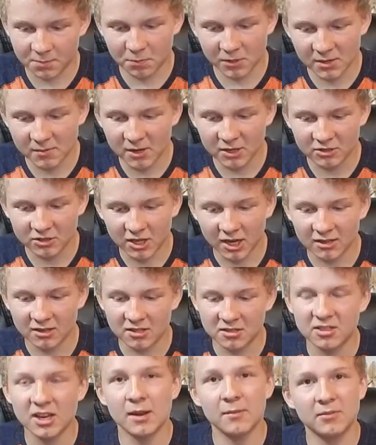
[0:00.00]
pretty much got the
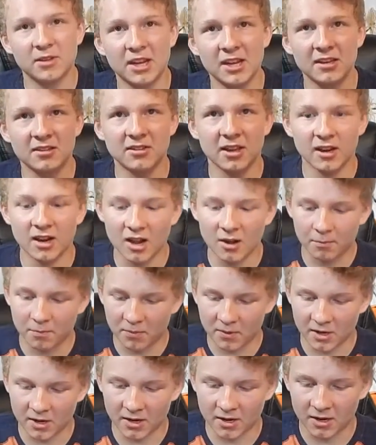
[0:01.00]
same key setup.
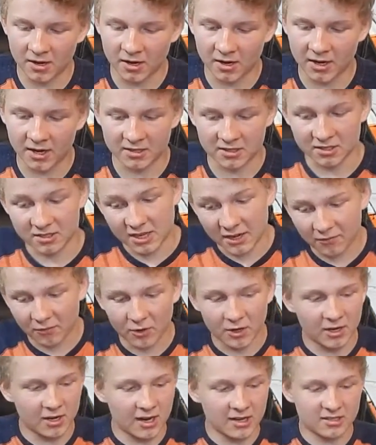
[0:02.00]
It's a
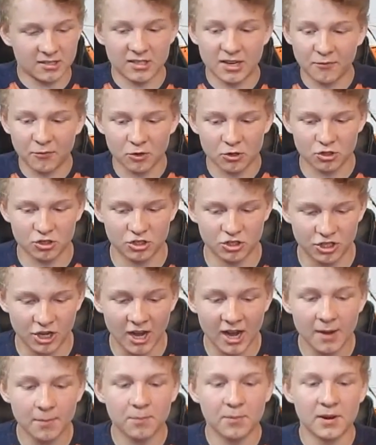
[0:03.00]
different
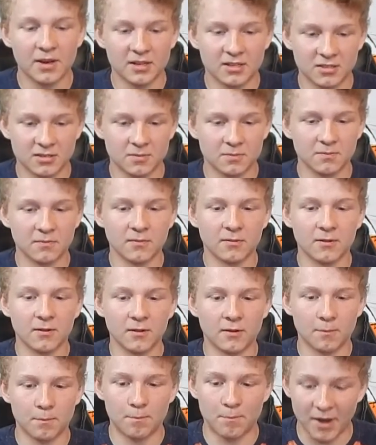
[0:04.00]
shape. It's
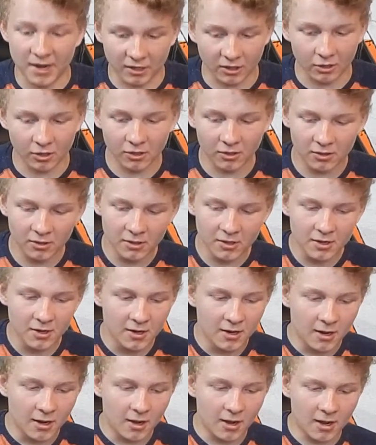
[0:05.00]
bigger.
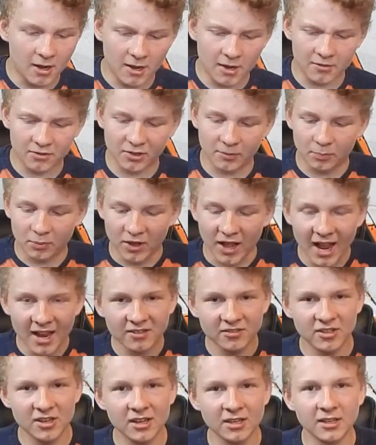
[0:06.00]
The
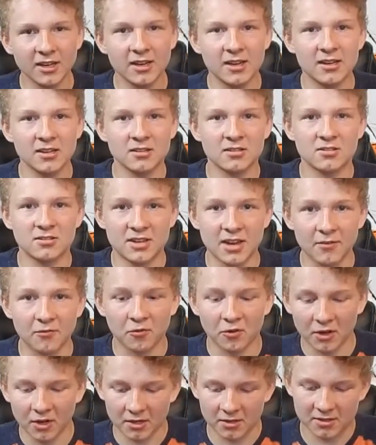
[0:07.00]
plastic is
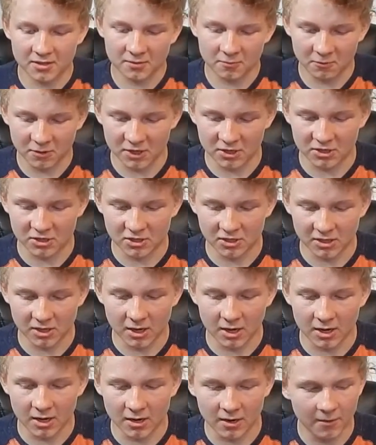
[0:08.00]
different, which
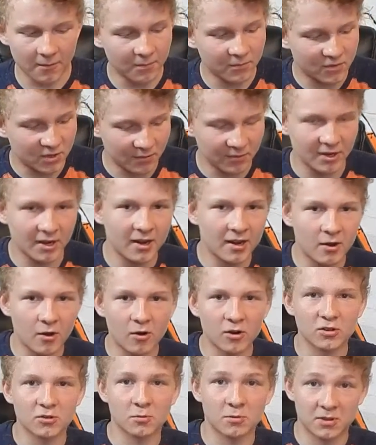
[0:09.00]
something that I
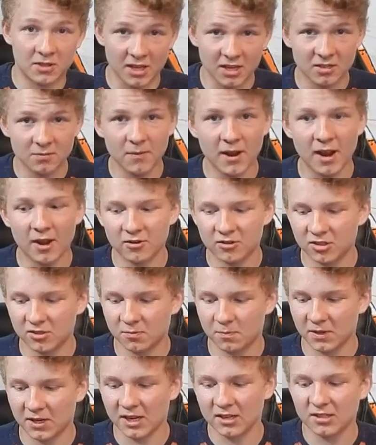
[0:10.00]
noticed with this mouse is
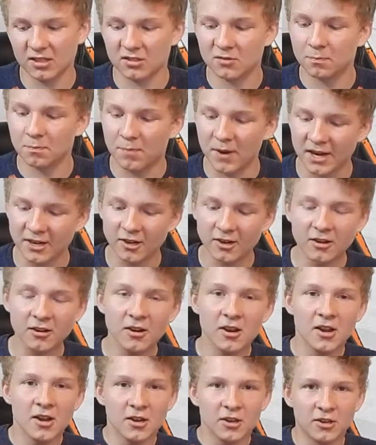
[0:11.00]
because it's bigger,
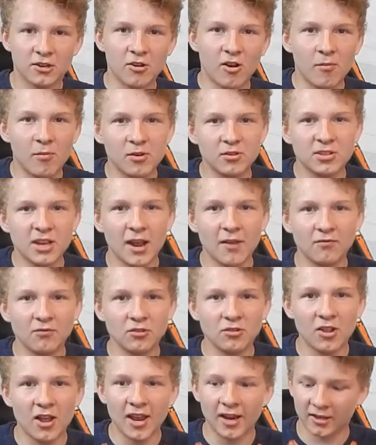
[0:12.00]
you almost have
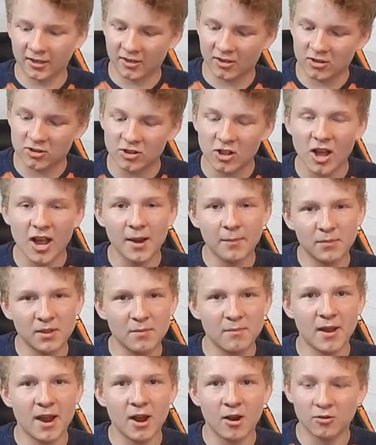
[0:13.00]
to like climb the
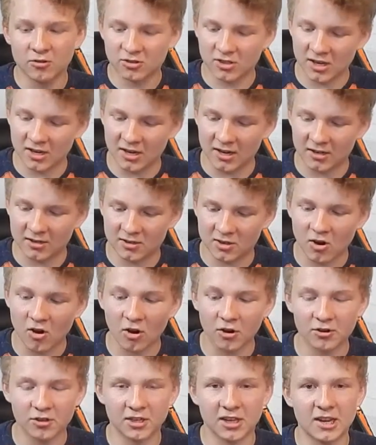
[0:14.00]
mouse, and it's
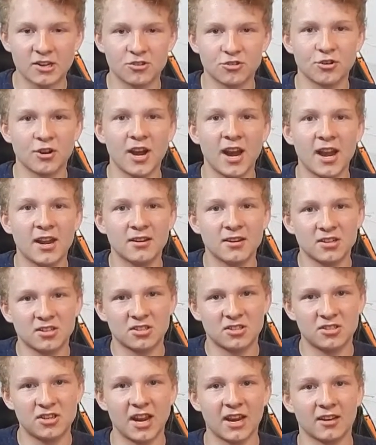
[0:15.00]
hard to get your hand to
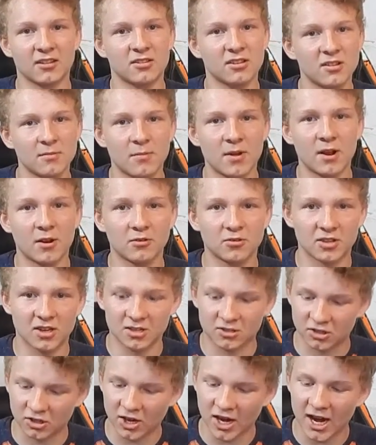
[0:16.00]
stick to the mouse
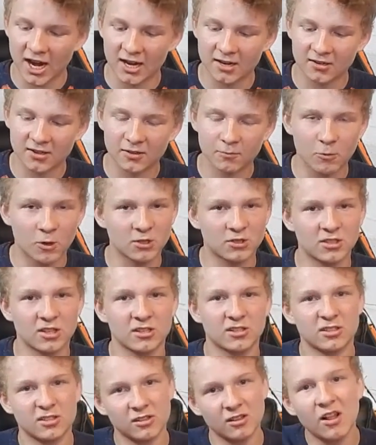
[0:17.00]
because your hand wants to
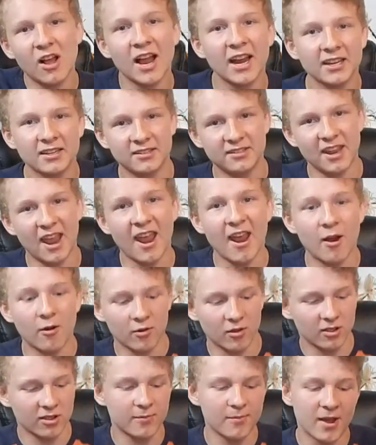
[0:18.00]
slide
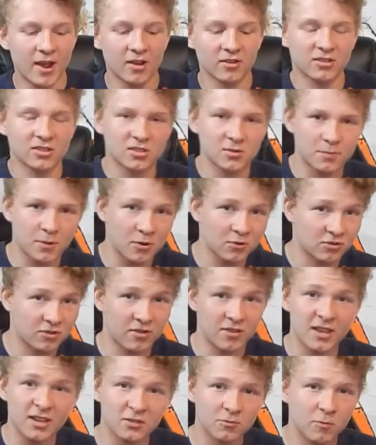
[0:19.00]
down on the mouse, as opposed
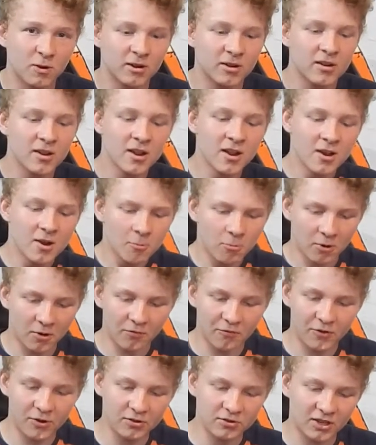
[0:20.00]
to this one where
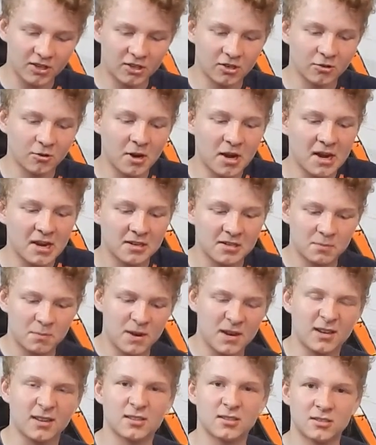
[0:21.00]
it feels like your hand's
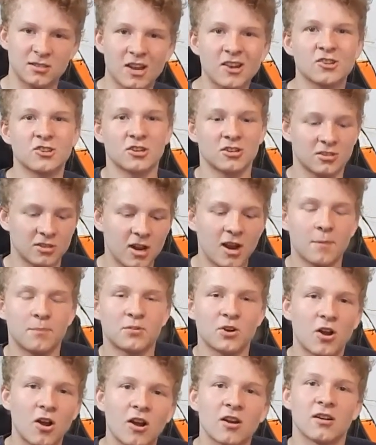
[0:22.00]
being suction
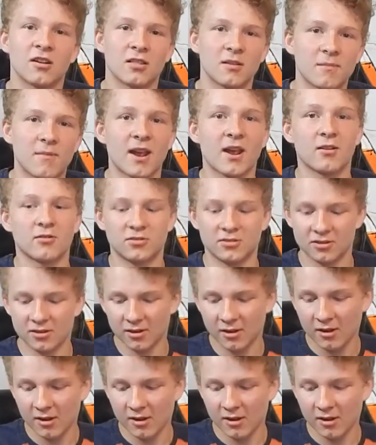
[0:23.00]
cupped onto the mouse.